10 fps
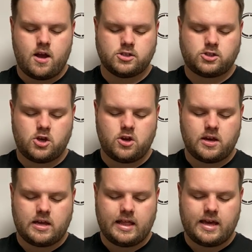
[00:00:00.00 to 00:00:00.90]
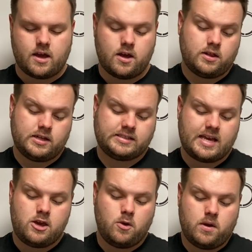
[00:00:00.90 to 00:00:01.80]
So you can click, let's
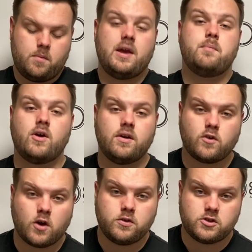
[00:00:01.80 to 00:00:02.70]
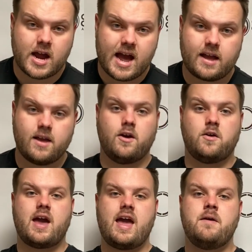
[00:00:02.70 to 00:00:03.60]
say you want to be a part of Growth Track.
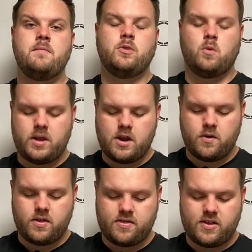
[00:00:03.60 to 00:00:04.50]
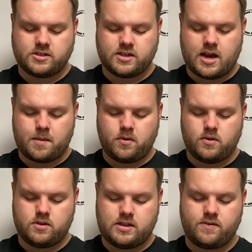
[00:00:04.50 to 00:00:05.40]
Okay, we know that there's a
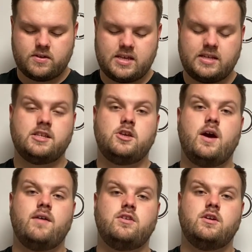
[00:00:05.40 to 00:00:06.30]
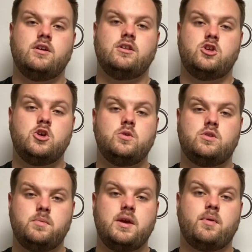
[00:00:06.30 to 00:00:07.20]
couple different things that you have to do
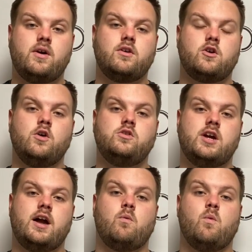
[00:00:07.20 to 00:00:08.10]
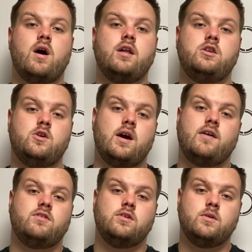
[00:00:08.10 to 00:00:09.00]
to be a part of Growth Track. One, you
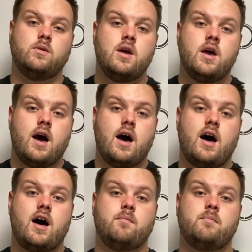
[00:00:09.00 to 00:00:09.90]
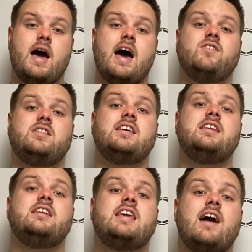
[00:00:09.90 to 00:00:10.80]
have to have
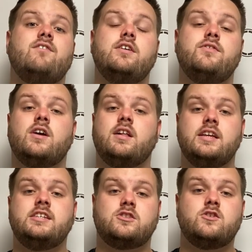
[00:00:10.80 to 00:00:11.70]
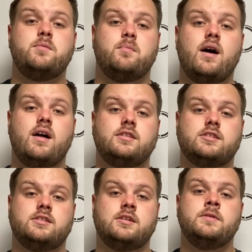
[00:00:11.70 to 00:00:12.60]
attended Calvary for at least 3
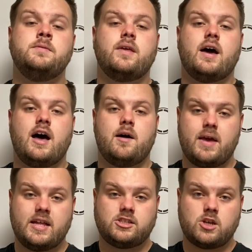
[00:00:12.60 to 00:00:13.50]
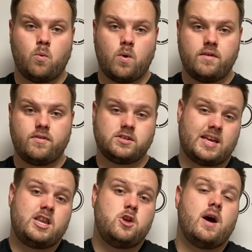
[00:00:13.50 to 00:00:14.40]
months. And so one of those,
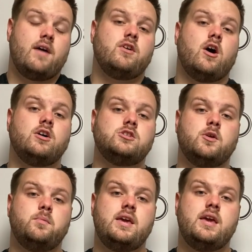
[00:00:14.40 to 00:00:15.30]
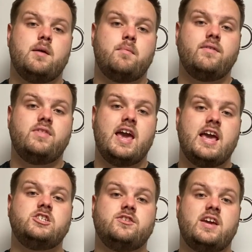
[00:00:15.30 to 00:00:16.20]
and you have to also be above the
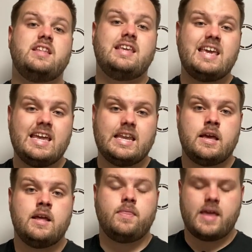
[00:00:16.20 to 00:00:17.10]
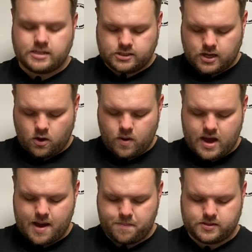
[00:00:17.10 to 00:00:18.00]
age of 18. And so
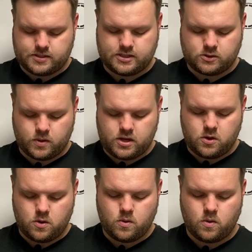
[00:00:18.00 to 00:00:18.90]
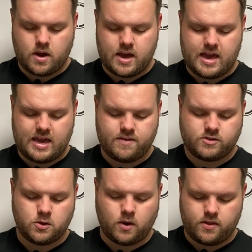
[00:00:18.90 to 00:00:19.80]
what happens is when it
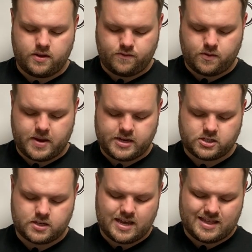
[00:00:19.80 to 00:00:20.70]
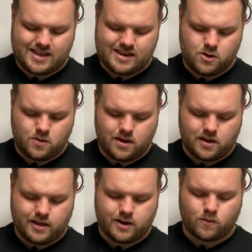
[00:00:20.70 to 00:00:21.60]
gives you all the information, and then you can
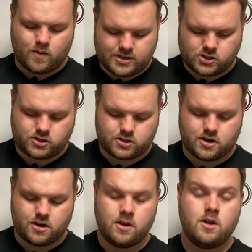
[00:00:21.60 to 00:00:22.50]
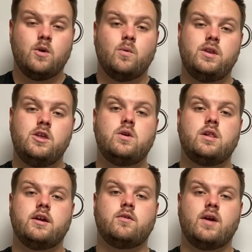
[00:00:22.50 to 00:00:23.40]
click register. When you click